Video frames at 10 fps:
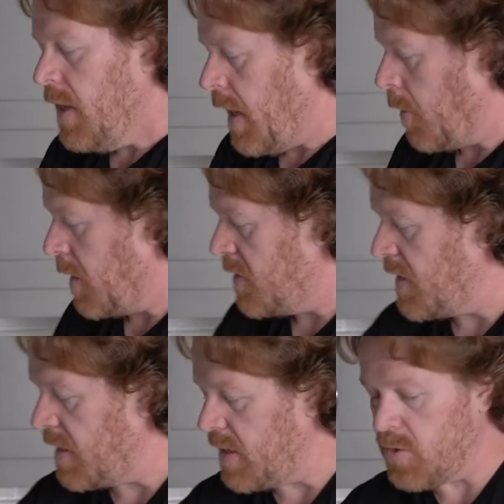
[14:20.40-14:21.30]
Now we're going to
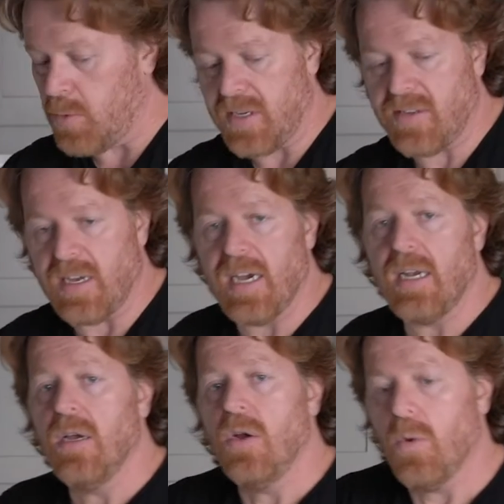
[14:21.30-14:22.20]
set this one aside.
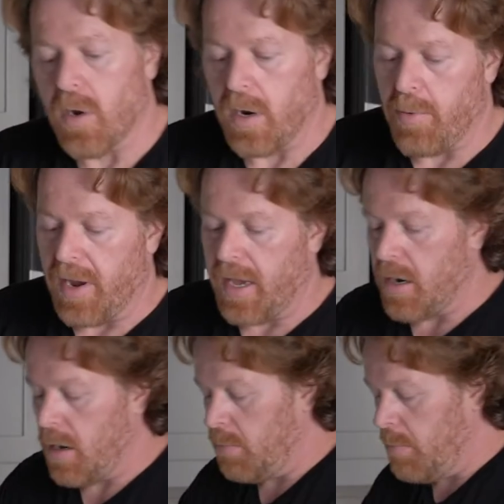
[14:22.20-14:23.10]
We're going to bring in our